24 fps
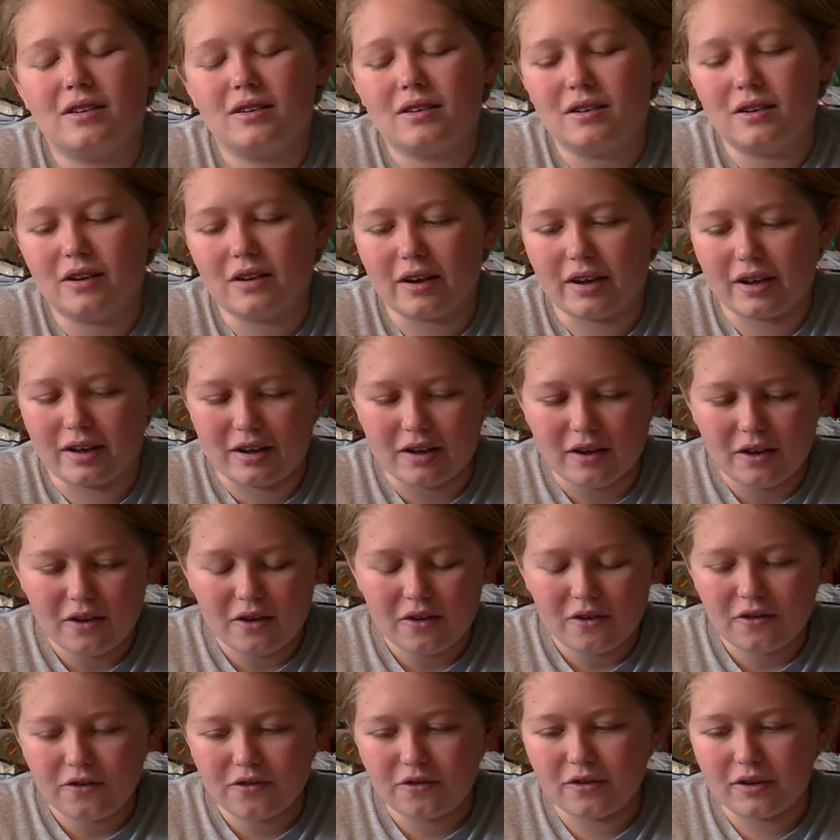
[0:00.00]
Okay,
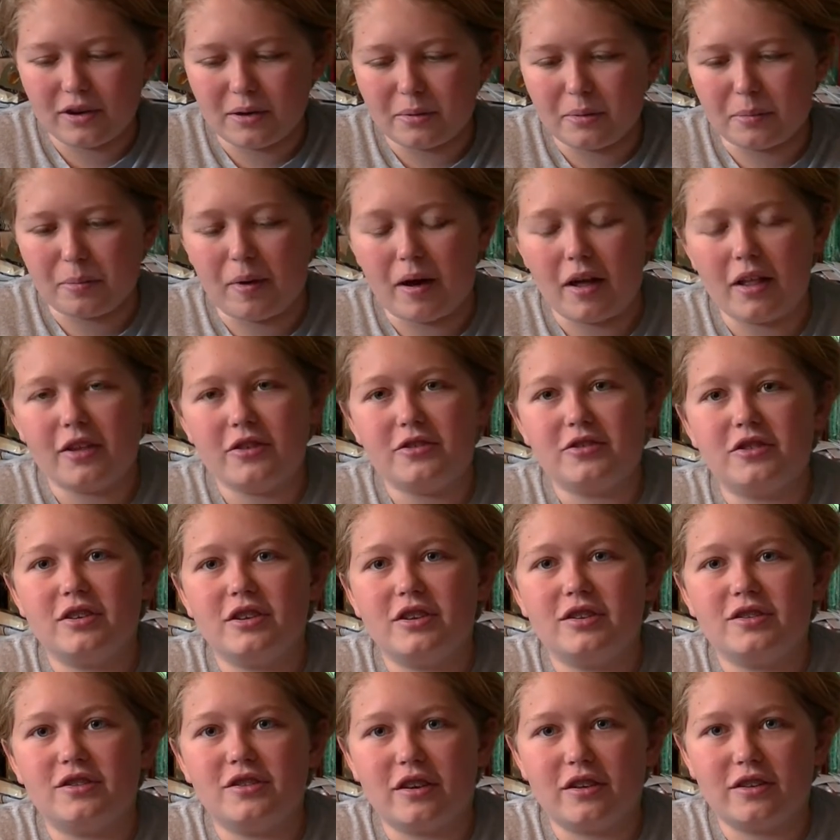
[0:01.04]
from
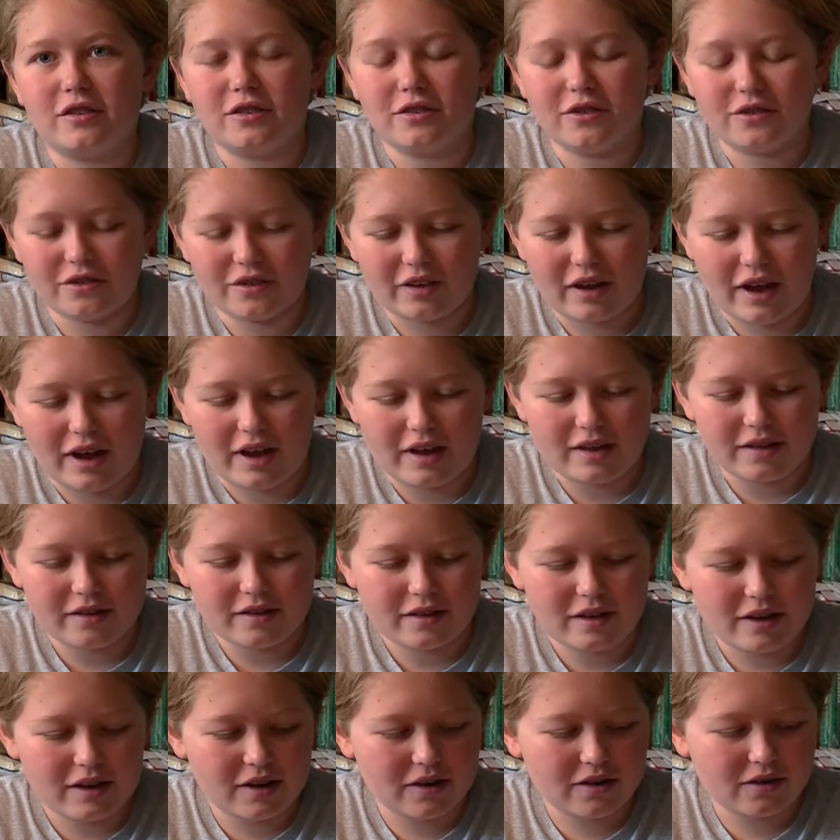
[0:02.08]
Apologia General Science,
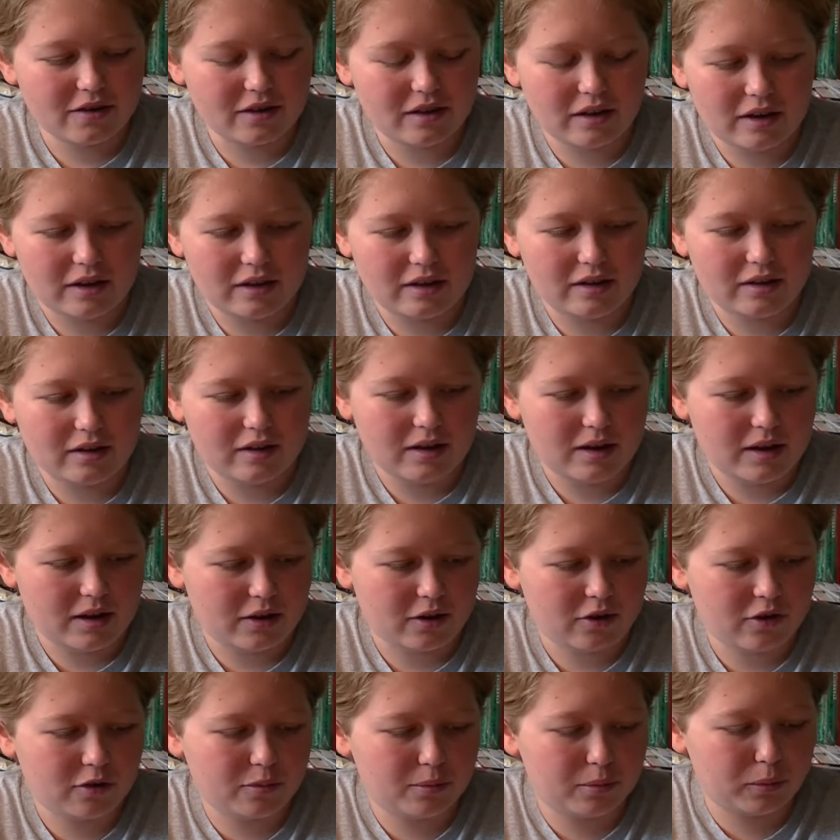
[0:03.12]
here's
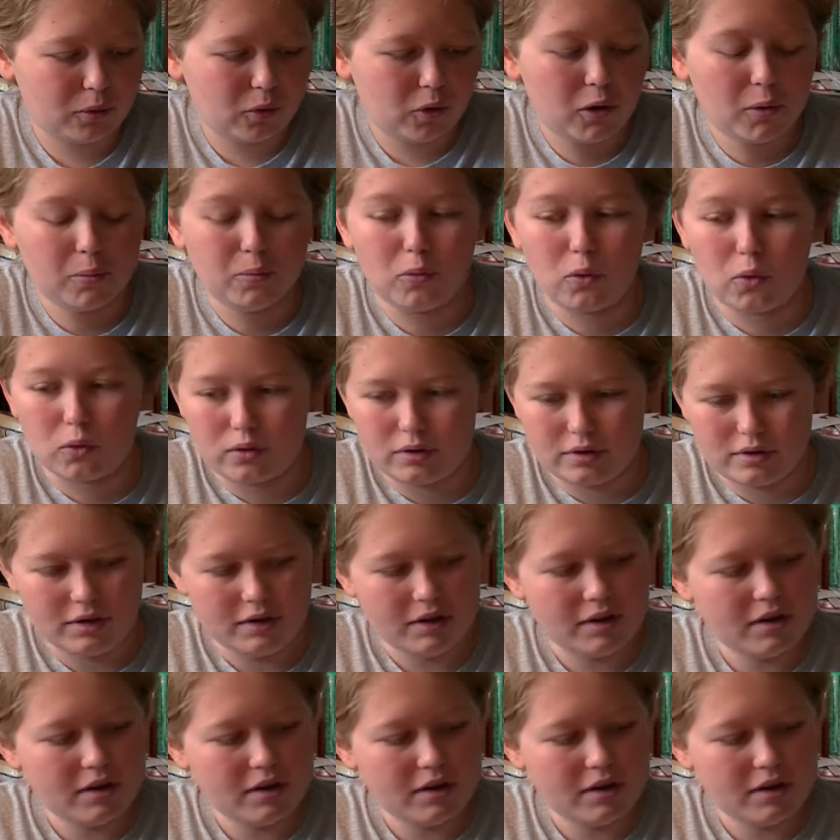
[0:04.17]
Explore More.